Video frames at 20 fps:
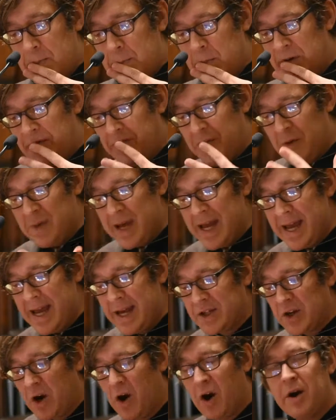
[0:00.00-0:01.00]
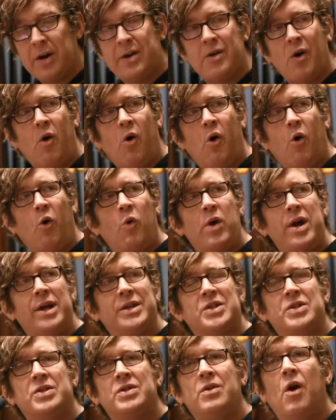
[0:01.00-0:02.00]
But for me, his art
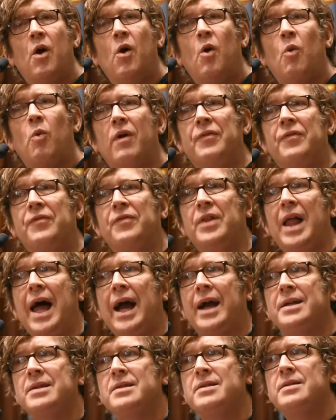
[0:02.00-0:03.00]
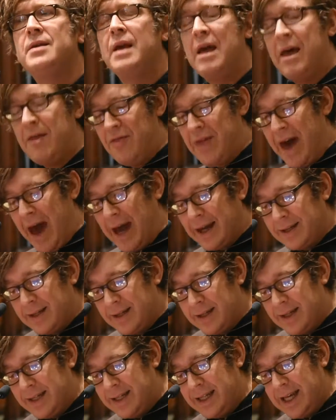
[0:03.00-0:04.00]
always reflects
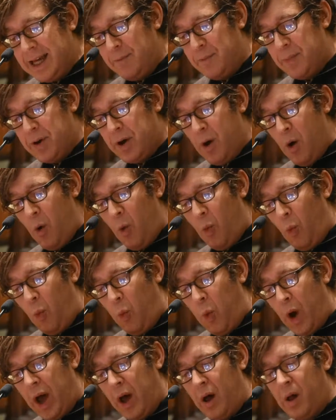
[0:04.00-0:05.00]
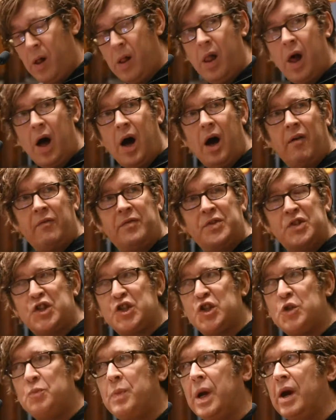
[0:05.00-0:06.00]
that deep well of
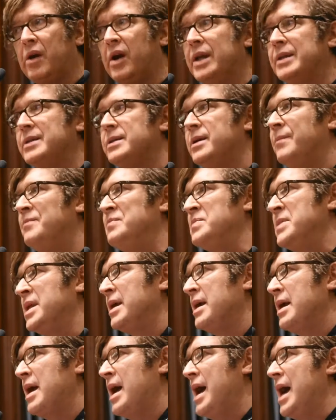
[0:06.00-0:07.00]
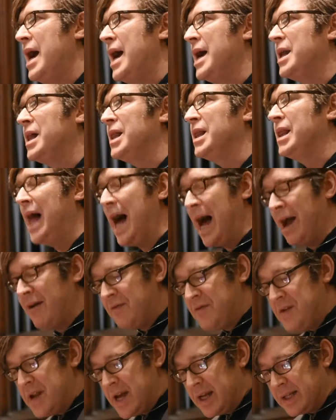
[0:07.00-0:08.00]
spirit and
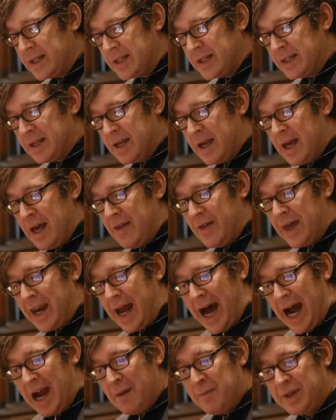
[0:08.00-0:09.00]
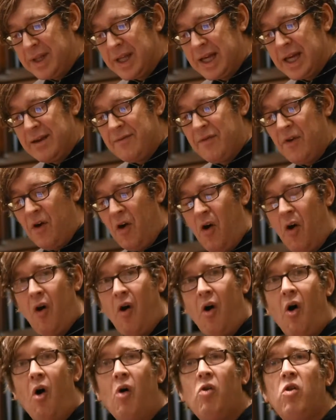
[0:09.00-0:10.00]
aliveness that I
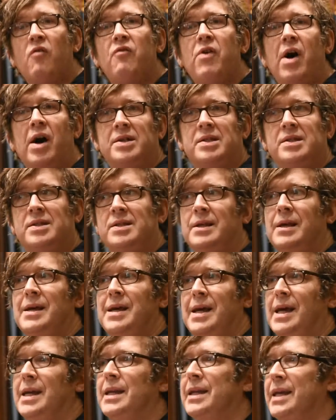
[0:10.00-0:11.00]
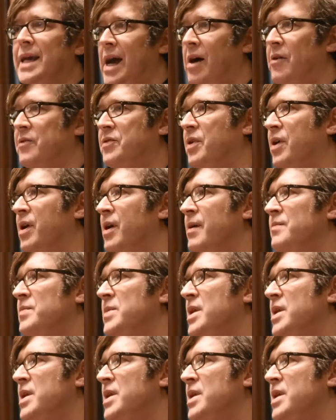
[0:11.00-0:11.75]
believe all of us encounter